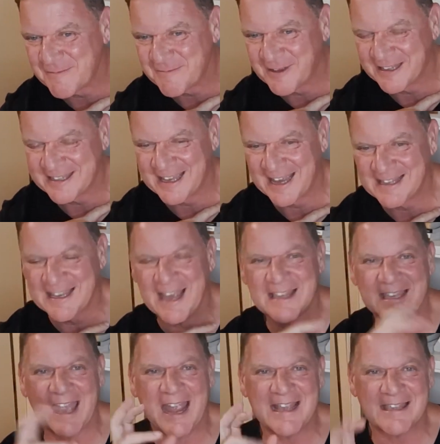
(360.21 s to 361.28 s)
but that
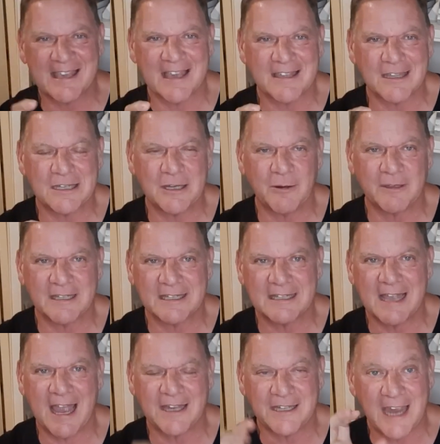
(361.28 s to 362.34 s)
it's eight sets of two in the
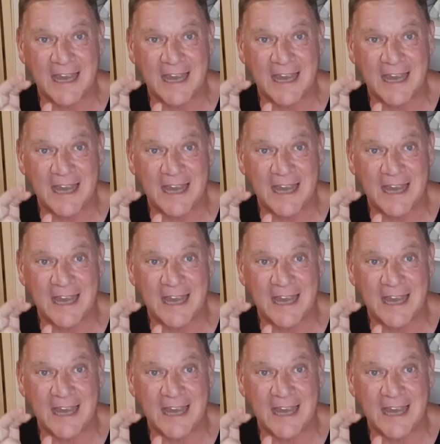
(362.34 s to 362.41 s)
snatch,